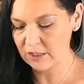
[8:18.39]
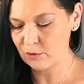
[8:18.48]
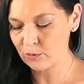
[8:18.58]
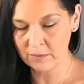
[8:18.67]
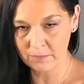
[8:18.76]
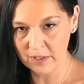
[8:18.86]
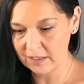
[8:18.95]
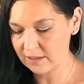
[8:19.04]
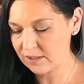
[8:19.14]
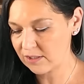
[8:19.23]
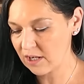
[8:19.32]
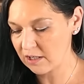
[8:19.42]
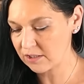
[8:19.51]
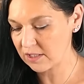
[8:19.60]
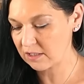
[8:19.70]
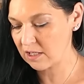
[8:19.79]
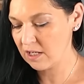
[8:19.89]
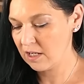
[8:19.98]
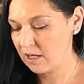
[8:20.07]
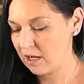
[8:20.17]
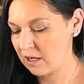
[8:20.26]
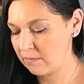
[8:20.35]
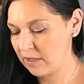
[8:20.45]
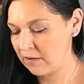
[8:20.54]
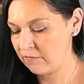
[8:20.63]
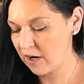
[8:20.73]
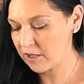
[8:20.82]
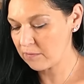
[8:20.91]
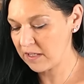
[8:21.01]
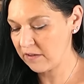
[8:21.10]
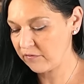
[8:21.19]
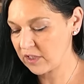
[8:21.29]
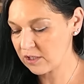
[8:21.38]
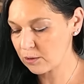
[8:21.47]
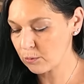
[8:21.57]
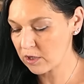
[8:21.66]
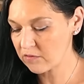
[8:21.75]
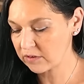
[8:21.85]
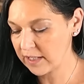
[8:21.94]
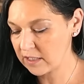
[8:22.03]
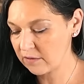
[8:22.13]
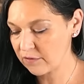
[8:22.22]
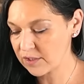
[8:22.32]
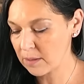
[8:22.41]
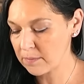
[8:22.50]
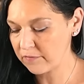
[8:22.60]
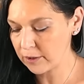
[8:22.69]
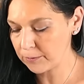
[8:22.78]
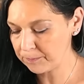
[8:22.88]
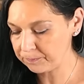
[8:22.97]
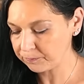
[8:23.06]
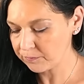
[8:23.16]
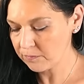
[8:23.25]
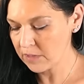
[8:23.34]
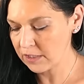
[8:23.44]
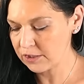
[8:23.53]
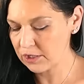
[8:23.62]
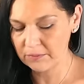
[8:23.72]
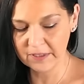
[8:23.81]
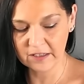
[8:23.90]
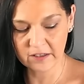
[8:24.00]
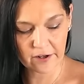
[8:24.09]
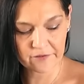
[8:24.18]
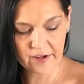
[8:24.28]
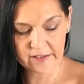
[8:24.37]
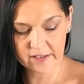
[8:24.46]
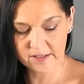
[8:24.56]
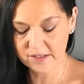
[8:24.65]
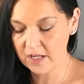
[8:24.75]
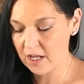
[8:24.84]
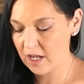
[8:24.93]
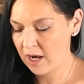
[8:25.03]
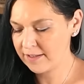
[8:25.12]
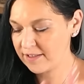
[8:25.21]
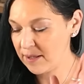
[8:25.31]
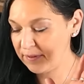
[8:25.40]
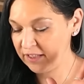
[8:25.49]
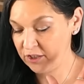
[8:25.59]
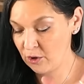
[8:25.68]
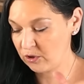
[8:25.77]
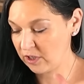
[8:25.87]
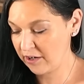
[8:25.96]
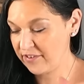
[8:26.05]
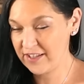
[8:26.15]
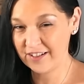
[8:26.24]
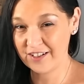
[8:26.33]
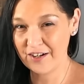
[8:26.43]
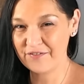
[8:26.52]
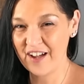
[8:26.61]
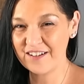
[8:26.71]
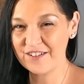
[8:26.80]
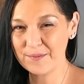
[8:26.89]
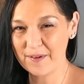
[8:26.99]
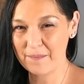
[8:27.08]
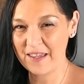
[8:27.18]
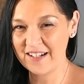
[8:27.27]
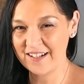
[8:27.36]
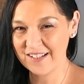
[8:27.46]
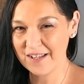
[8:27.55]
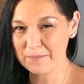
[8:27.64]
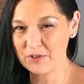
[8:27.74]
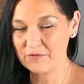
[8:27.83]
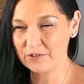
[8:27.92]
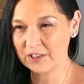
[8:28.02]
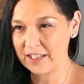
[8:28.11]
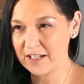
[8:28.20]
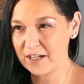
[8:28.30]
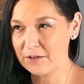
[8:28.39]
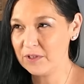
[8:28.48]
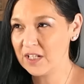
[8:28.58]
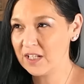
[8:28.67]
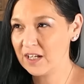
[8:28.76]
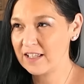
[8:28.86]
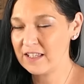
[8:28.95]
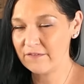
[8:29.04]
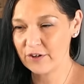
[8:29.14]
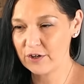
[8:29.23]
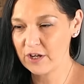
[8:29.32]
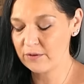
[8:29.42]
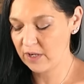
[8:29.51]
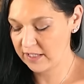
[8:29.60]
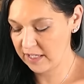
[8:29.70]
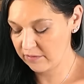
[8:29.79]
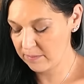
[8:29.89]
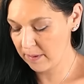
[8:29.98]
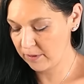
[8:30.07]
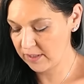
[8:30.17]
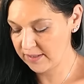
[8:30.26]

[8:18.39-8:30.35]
And you wouldn't be in this toxic environment if this is work related for some of you. So I'm going to clarify this. I typically don't clarify the clarifiers, but I made an exception for Leo. I think Virgo, I can't remember.